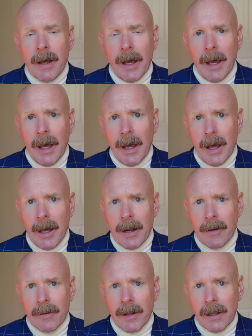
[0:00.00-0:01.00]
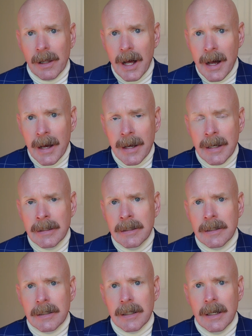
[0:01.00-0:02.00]
and the
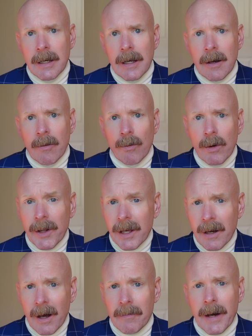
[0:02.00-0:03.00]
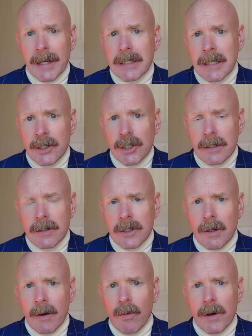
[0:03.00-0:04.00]
lines really caught my attention,
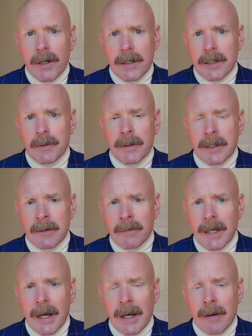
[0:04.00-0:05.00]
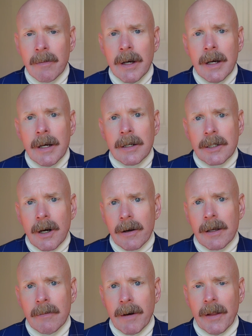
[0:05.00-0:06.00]
so I wanted to spend some time
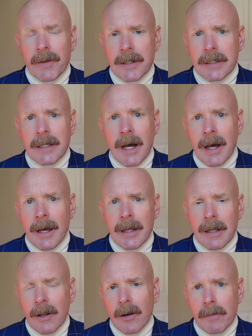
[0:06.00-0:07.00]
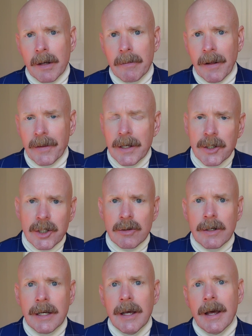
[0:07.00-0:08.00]
talking about the design, a little bit about the
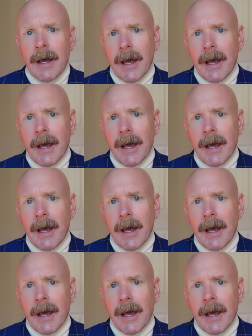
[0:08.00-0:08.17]
history,